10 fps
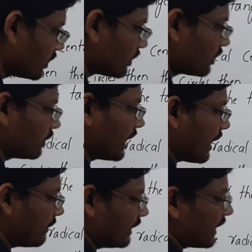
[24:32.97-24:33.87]
So
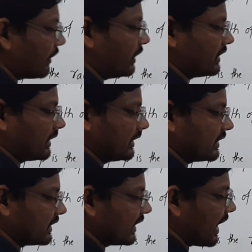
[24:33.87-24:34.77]
diameter of each side.
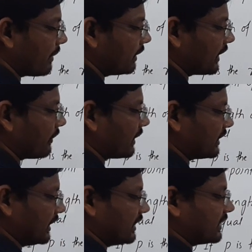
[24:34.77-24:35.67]
This is the diameter
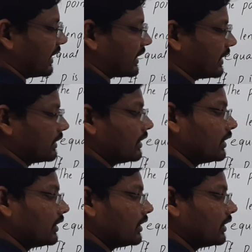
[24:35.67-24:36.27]
for each circle.